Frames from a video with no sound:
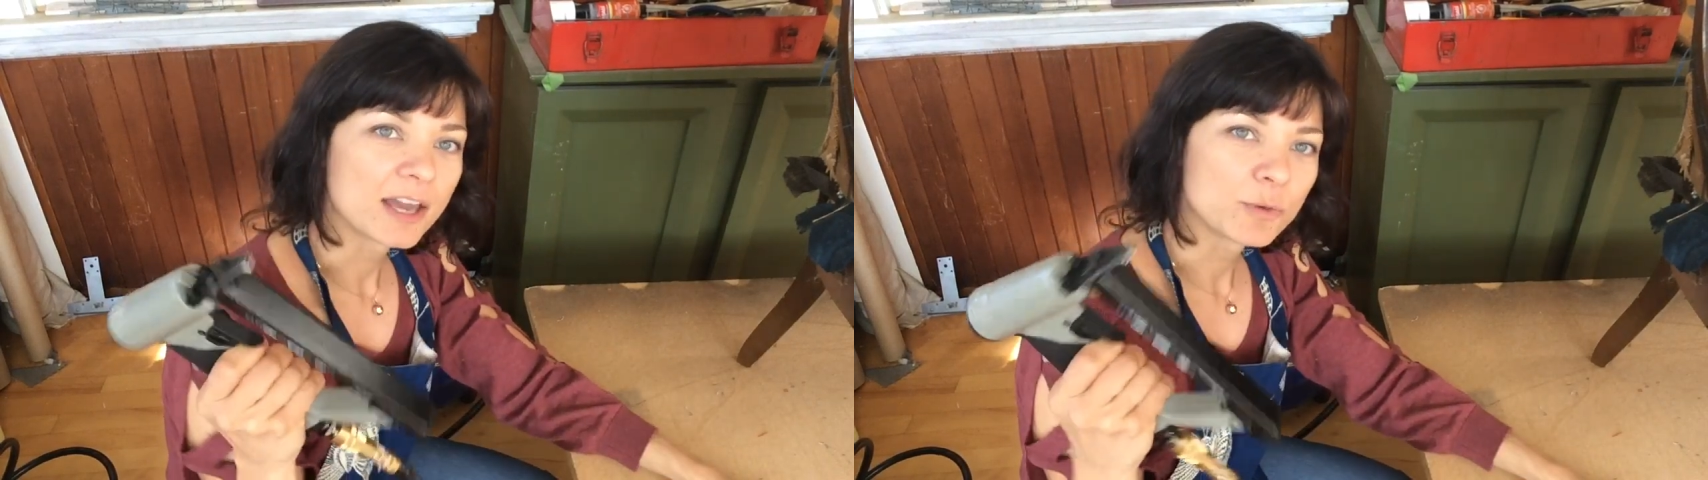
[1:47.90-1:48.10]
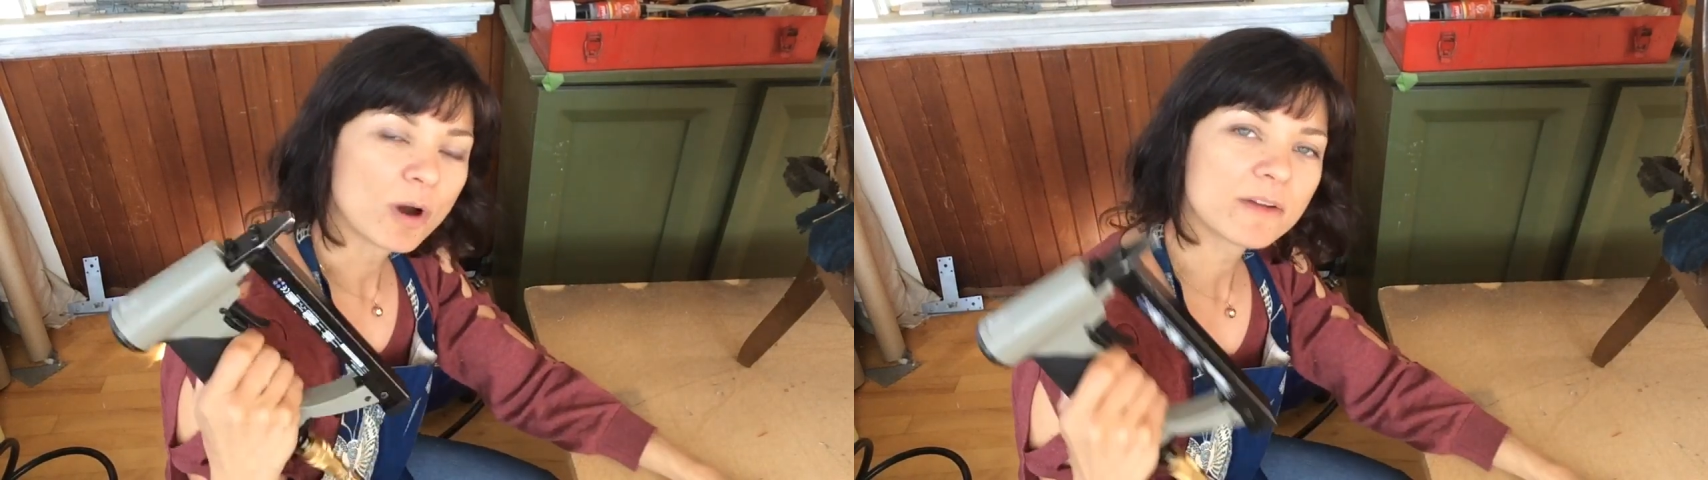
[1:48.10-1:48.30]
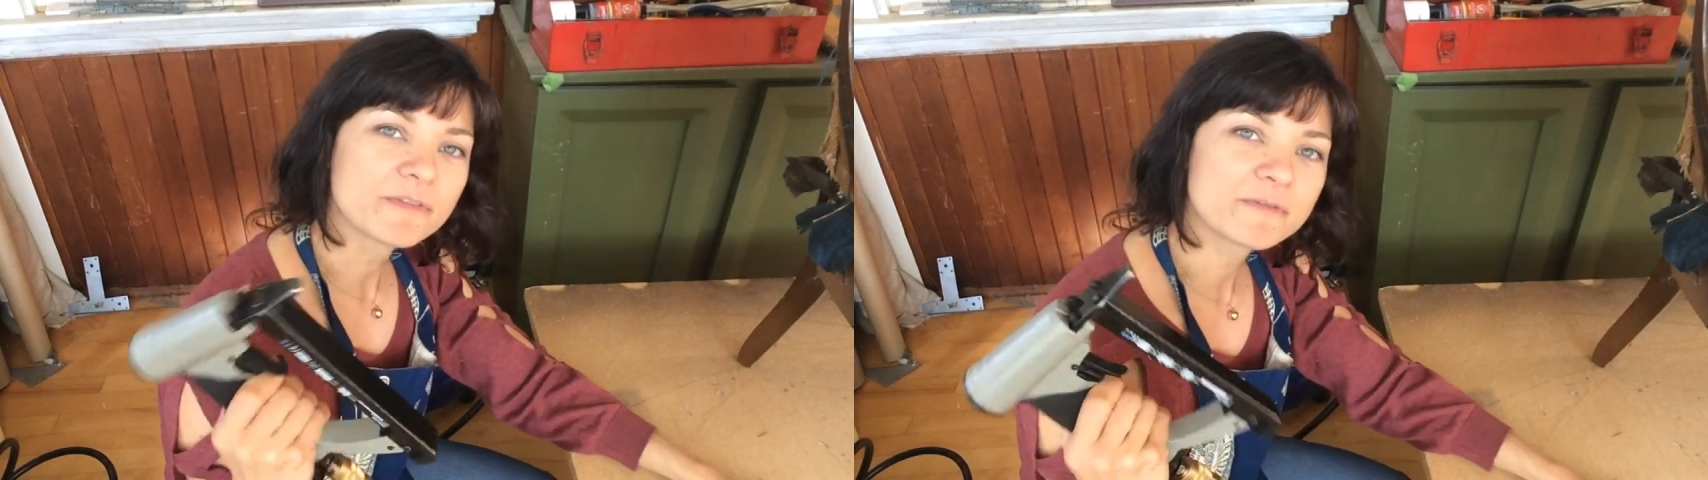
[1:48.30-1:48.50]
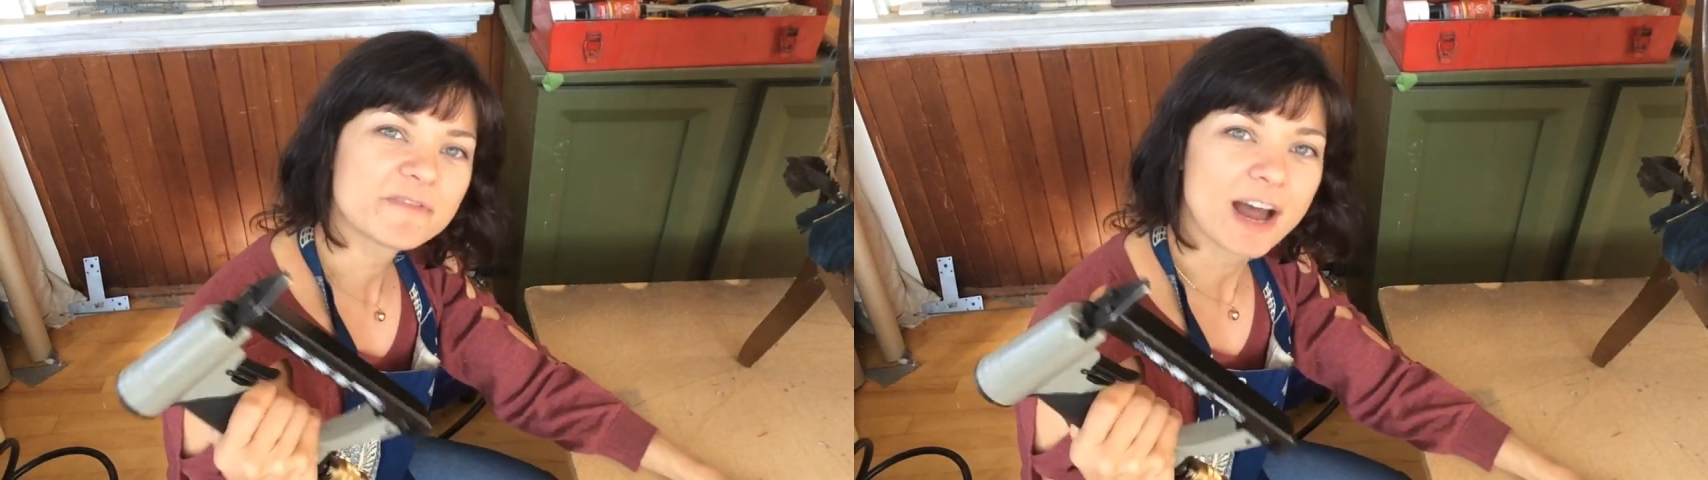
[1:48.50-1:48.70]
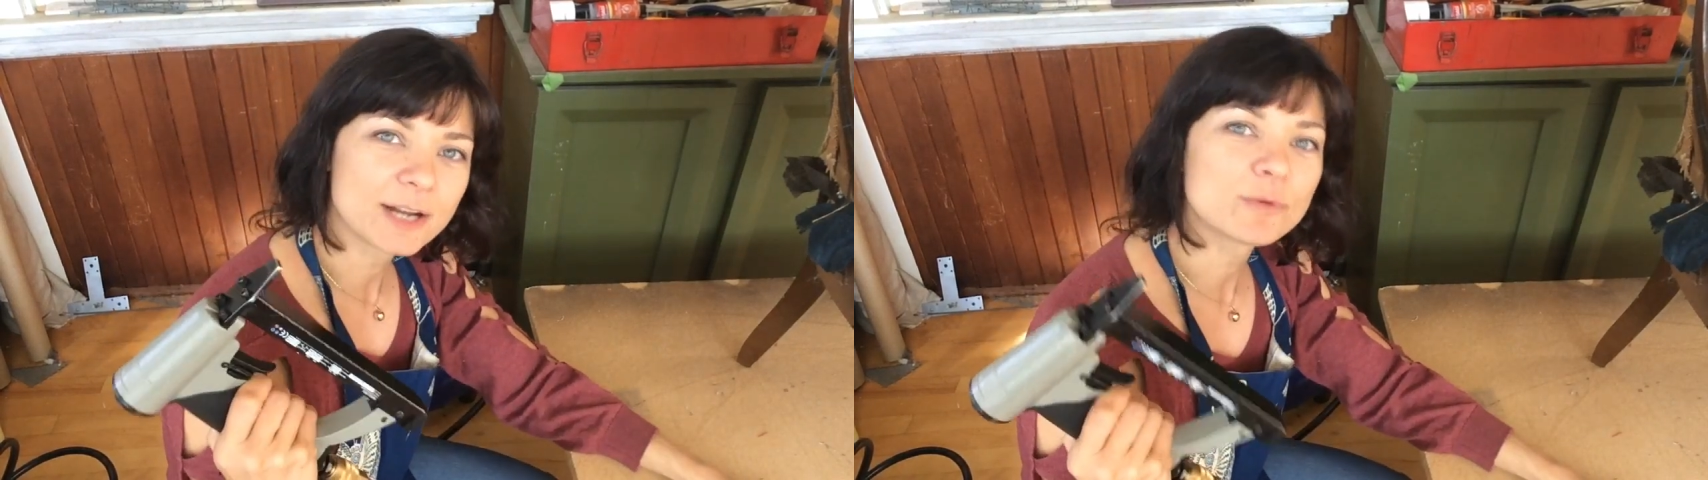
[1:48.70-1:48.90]
You want to
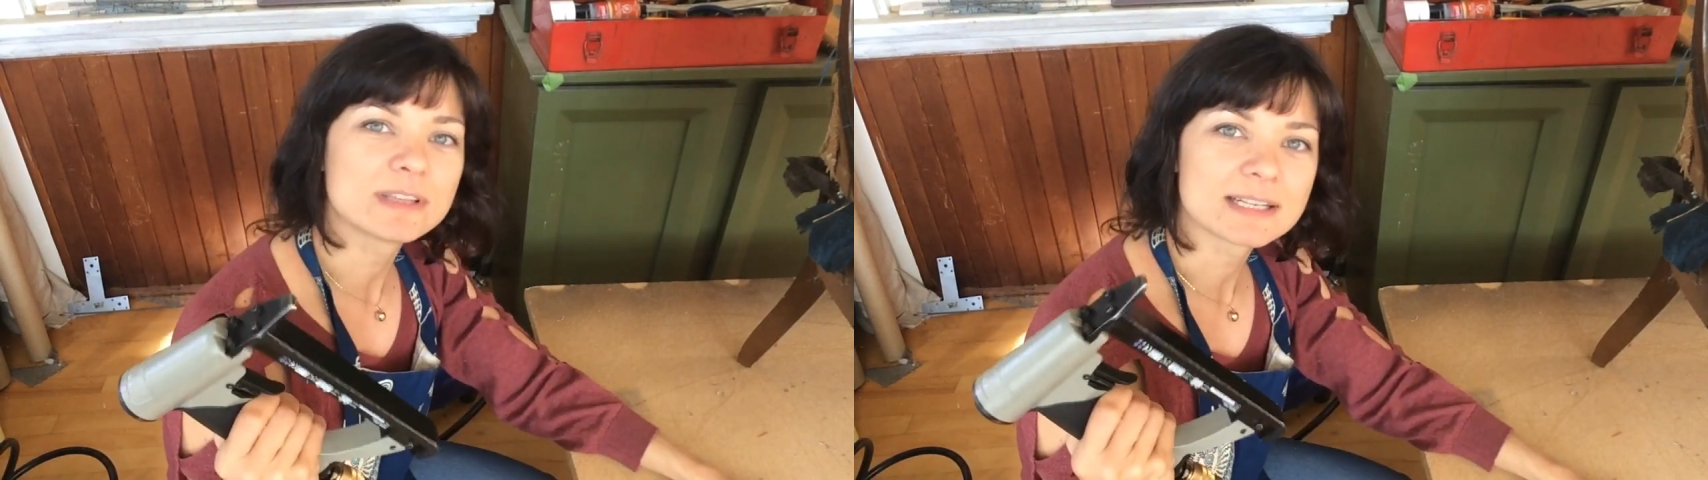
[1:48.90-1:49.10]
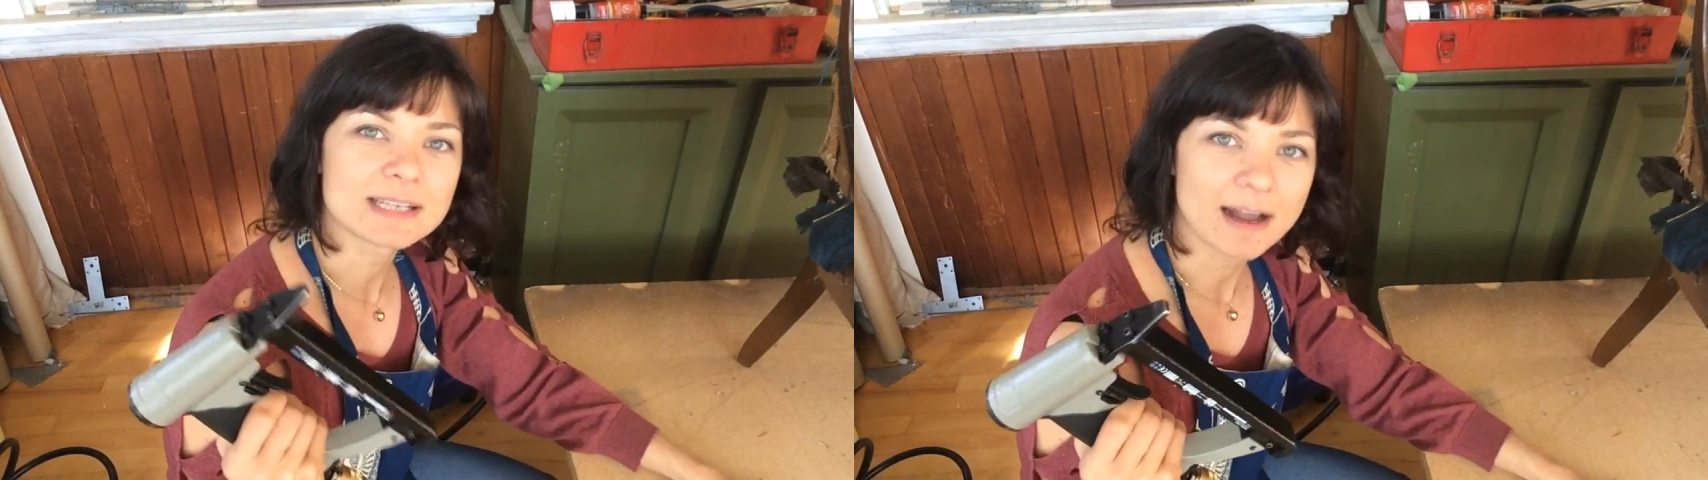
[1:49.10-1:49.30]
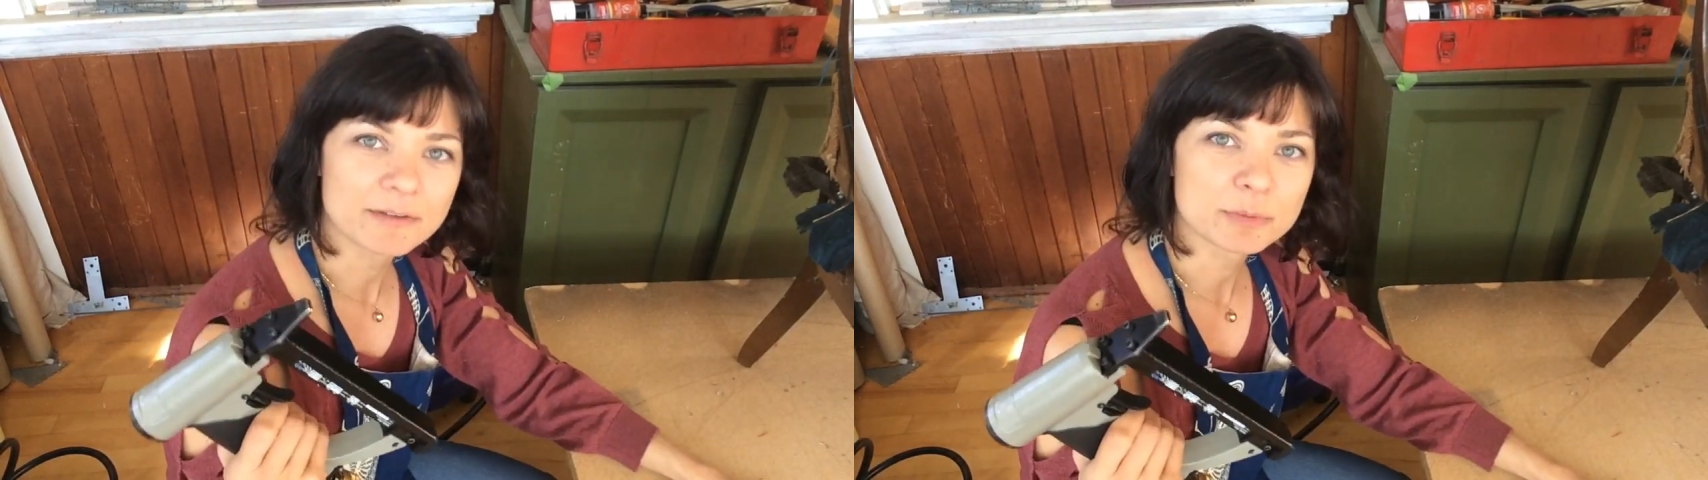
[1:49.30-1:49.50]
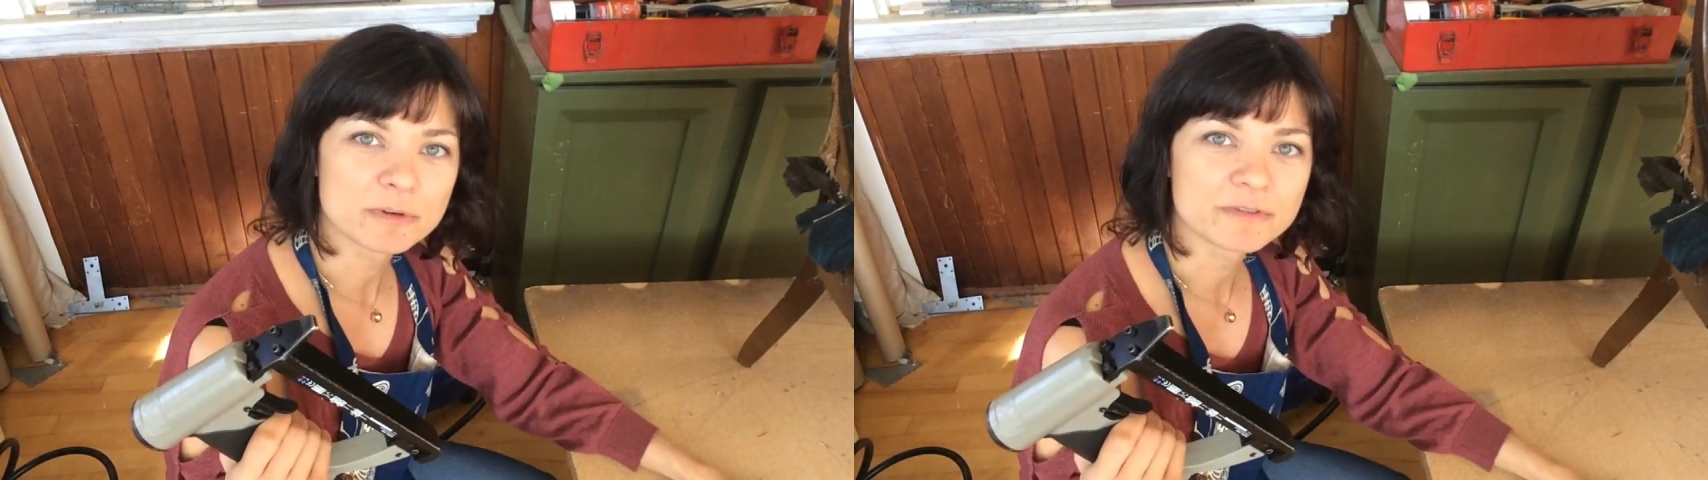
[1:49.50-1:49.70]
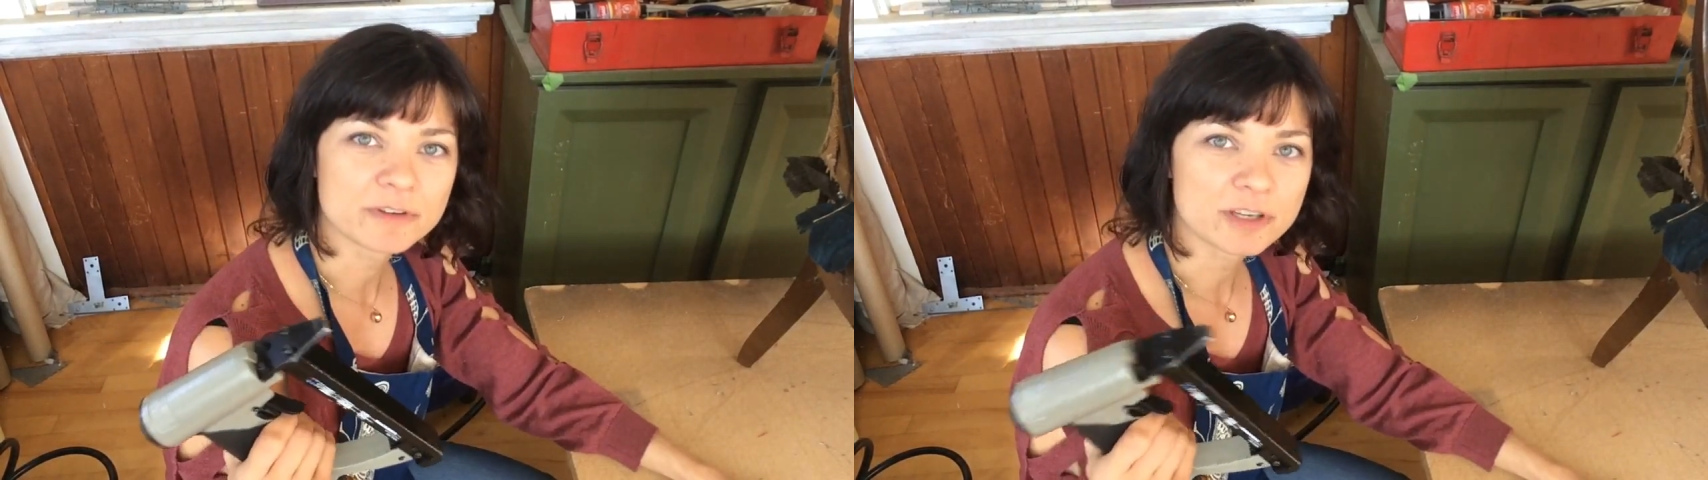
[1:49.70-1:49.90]
find one that's
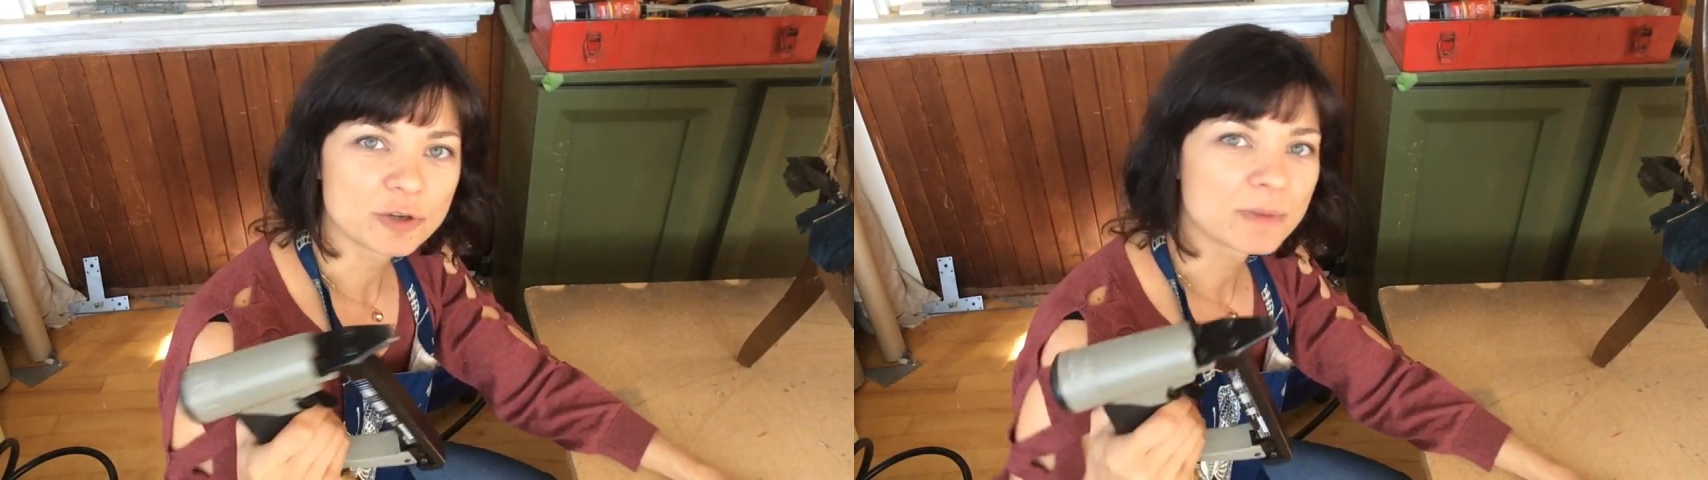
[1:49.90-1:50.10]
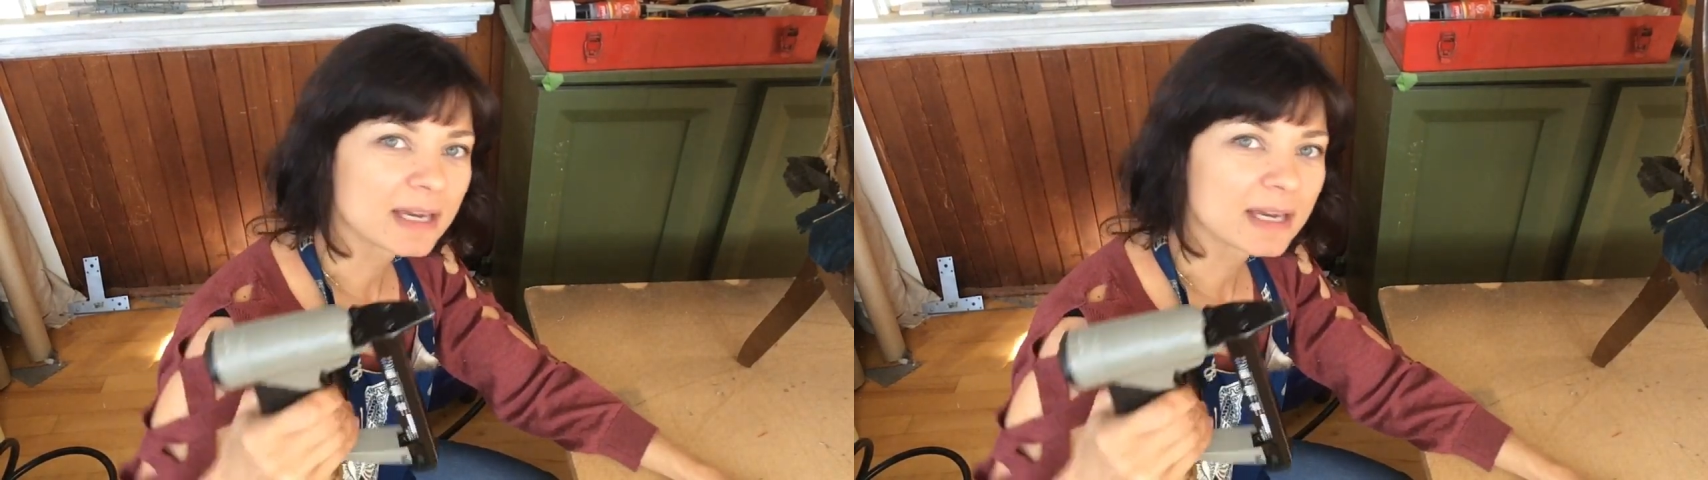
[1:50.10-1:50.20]
comfortable for you,